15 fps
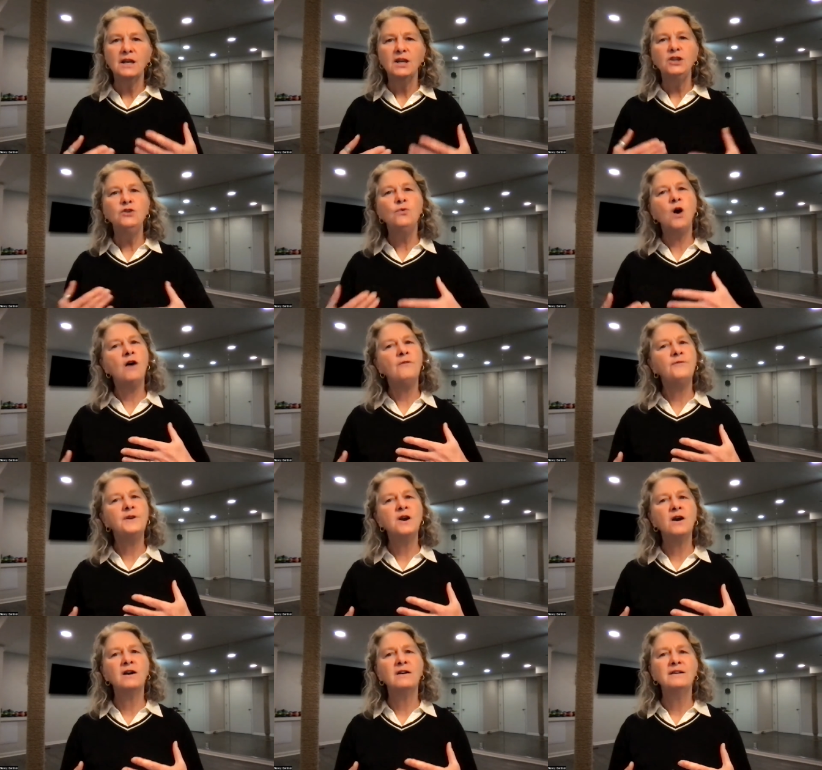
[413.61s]
you often
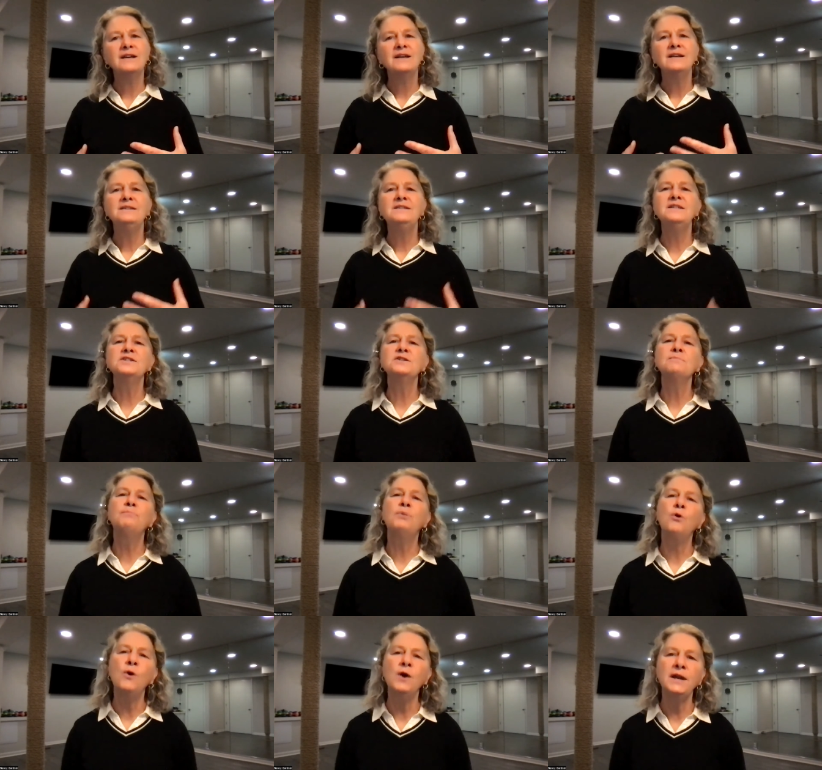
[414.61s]
are
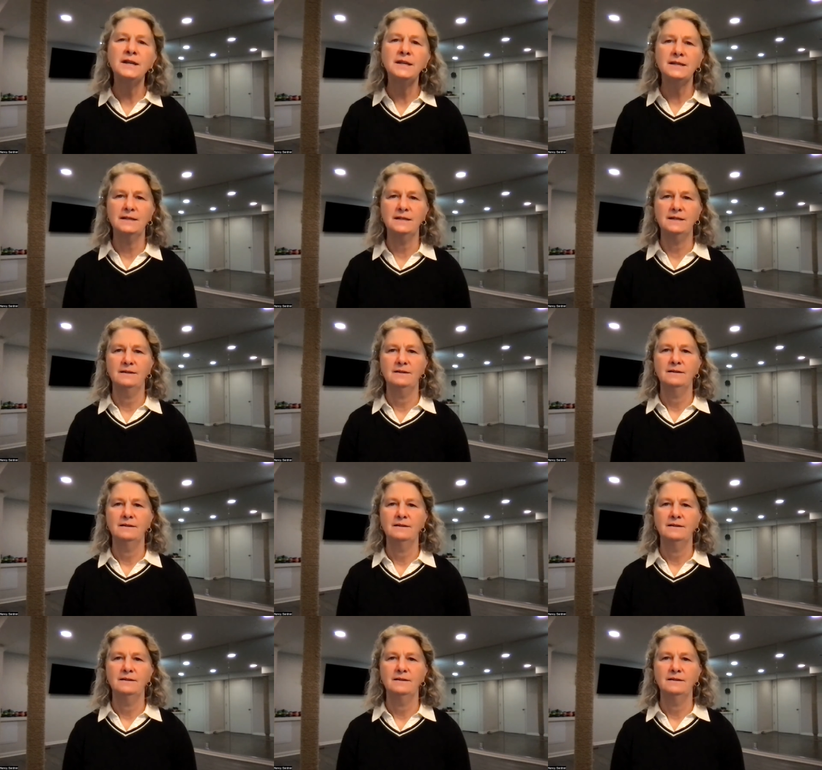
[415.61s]
disappointed,